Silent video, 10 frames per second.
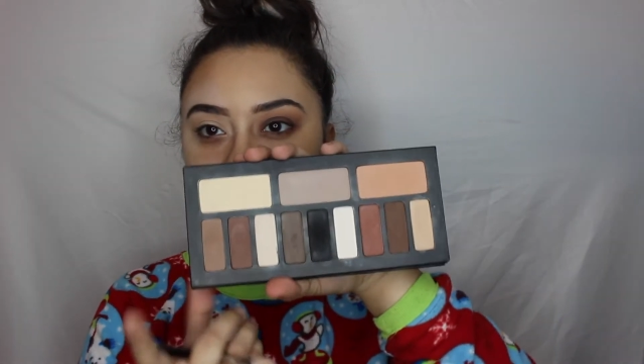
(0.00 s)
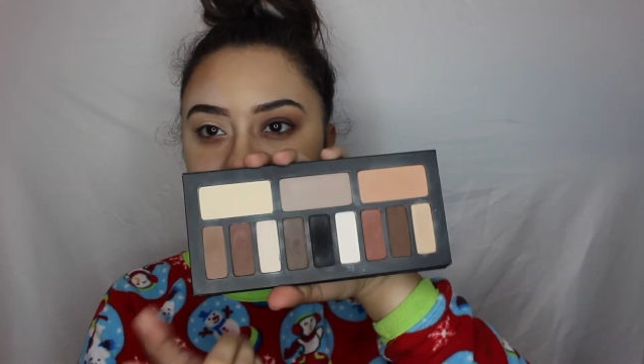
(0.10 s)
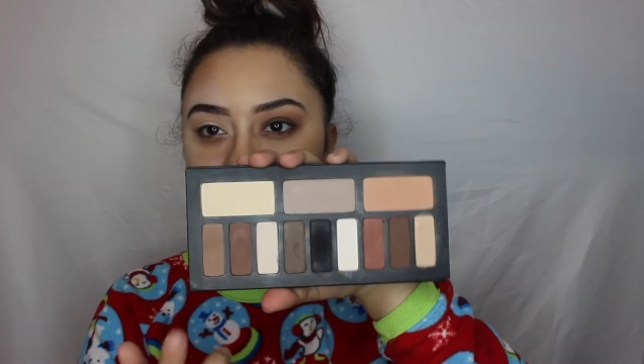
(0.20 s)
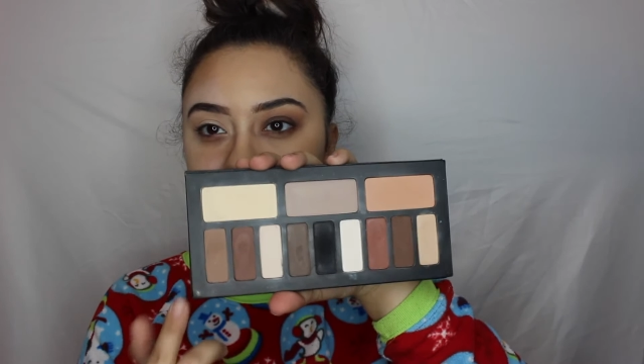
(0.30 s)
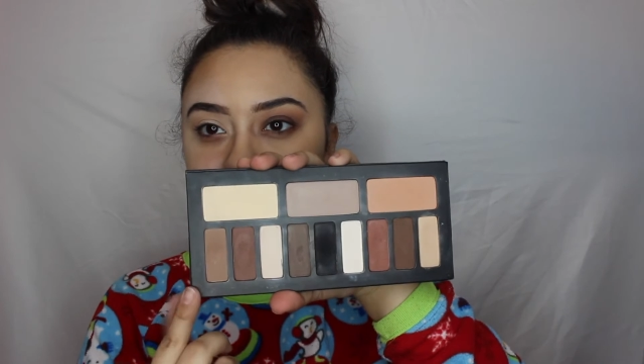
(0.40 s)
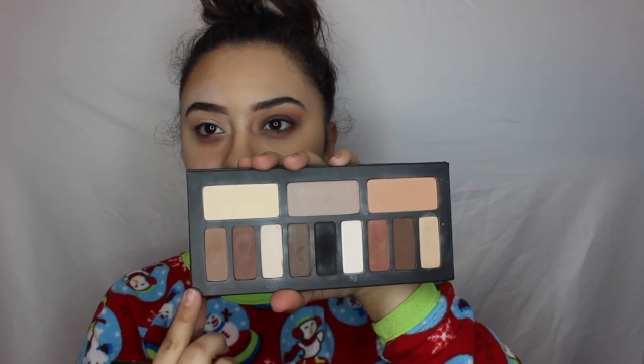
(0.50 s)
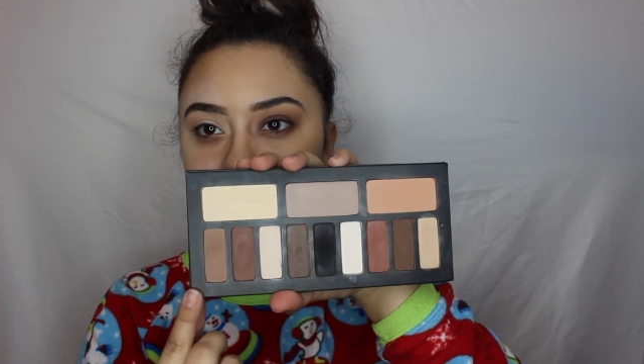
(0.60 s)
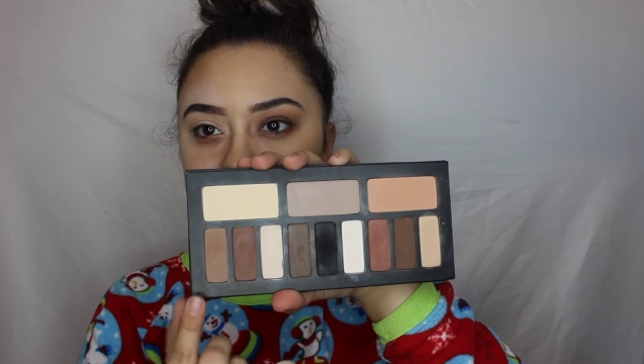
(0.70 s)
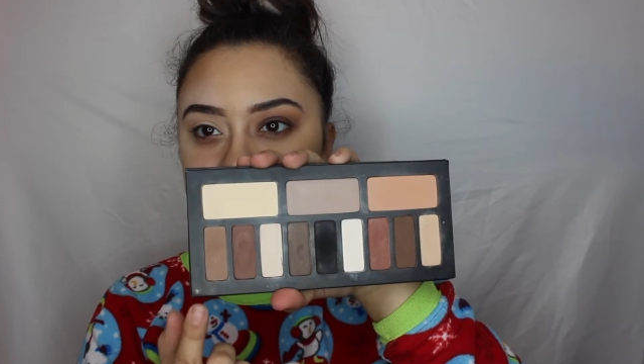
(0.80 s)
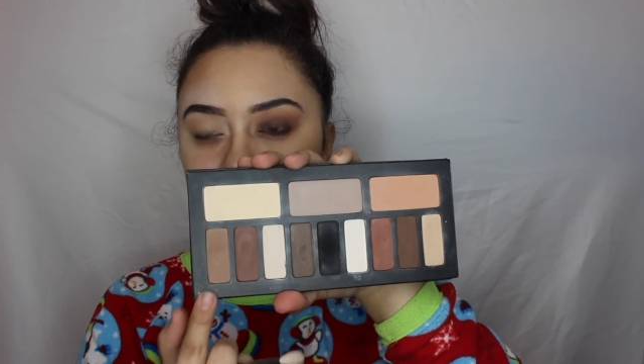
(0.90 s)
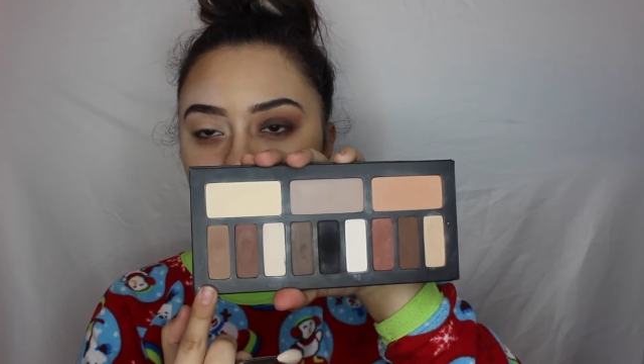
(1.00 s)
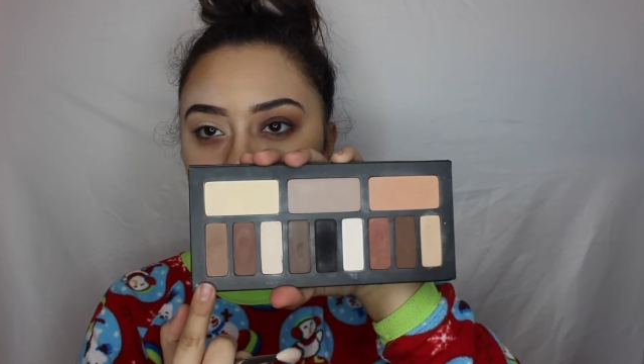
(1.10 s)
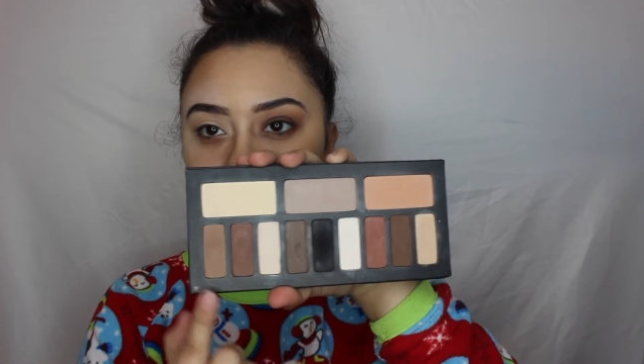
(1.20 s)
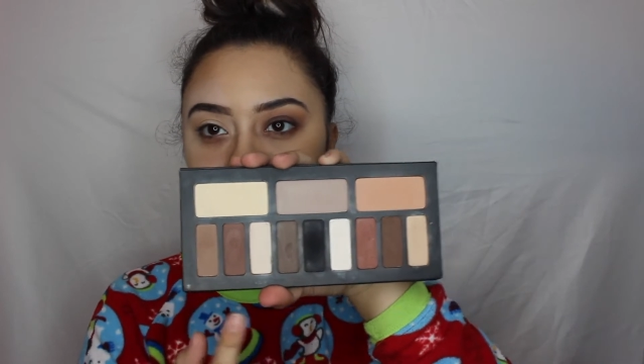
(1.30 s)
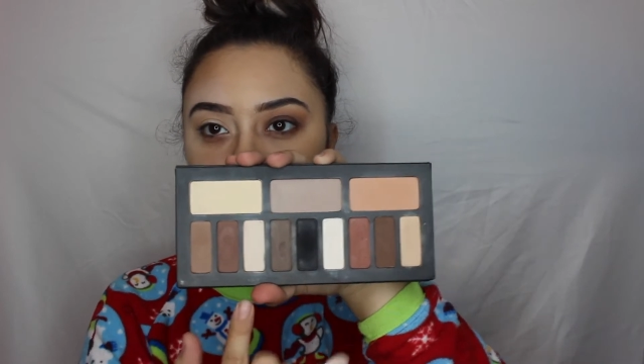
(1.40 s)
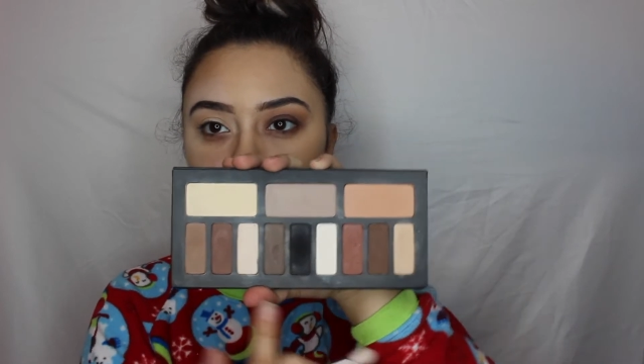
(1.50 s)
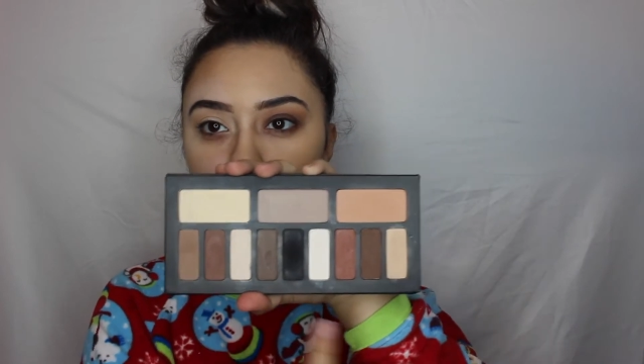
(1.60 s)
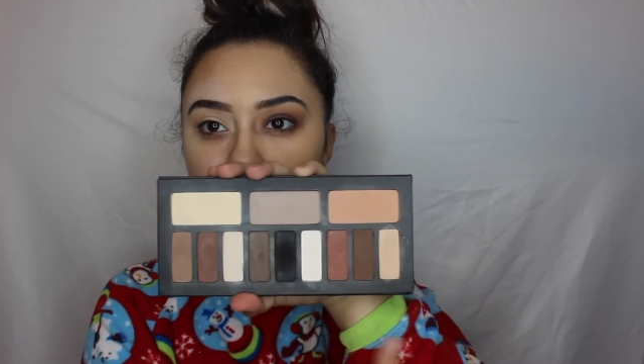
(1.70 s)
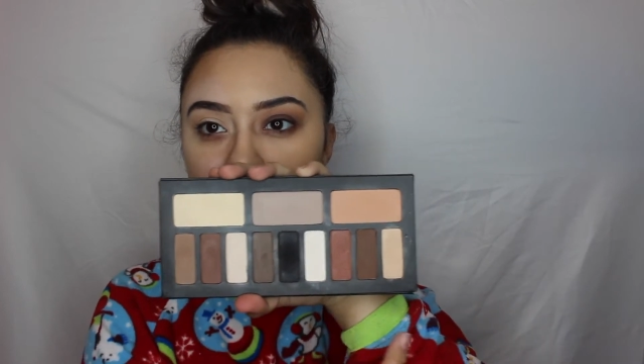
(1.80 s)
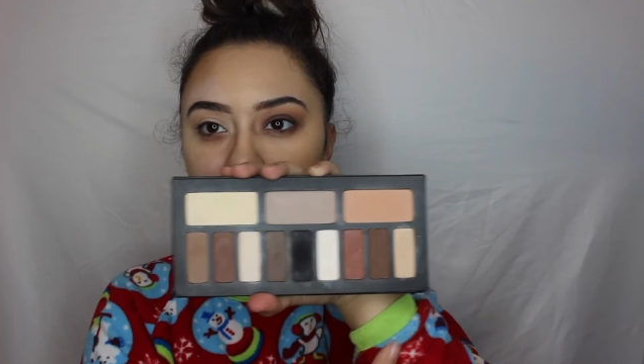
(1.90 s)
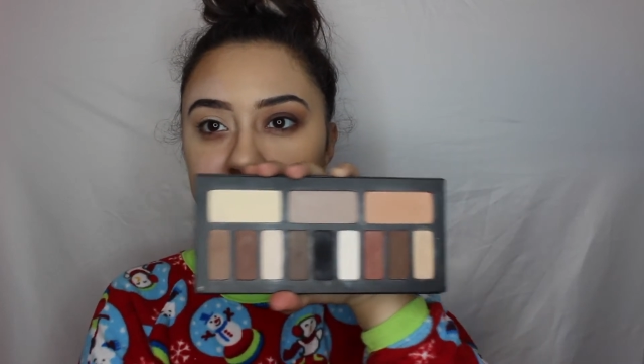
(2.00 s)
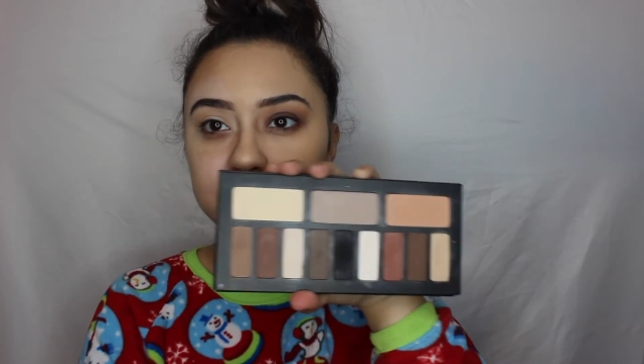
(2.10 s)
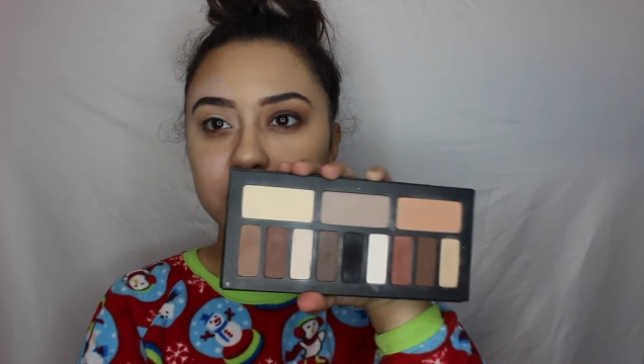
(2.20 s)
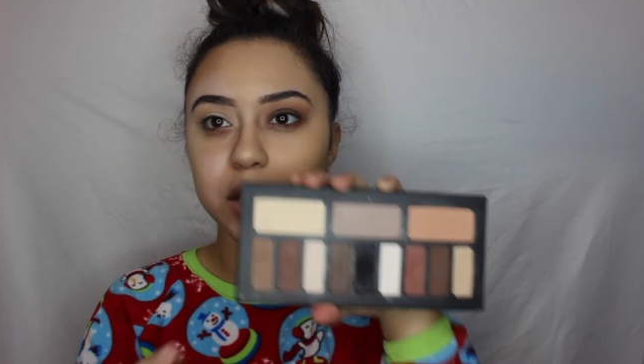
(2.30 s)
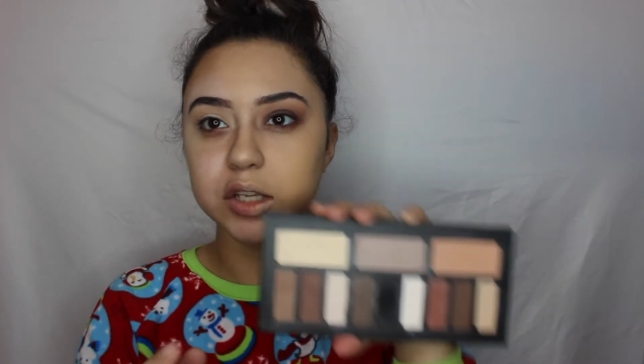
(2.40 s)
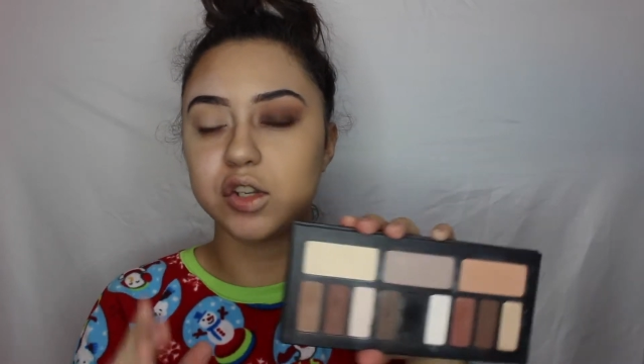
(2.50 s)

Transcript: This is the lightest one in the whole palette.